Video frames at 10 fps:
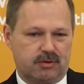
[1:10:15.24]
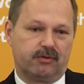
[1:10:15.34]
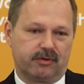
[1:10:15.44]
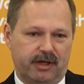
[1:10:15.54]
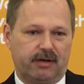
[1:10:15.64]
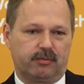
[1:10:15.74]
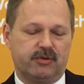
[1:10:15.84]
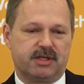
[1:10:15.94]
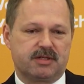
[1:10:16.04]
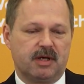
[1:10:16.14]
certain
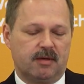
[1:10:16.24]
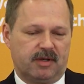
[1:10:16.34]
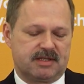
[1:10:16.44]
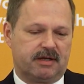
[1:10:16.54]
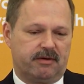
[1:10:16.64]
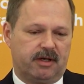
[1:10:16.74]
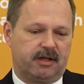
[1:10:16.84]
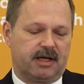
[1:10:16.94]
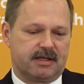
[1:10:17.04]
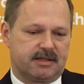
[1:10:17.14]
parts, and then start
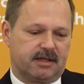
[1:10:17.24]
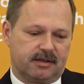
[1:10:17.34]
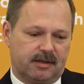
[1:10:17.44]
using them.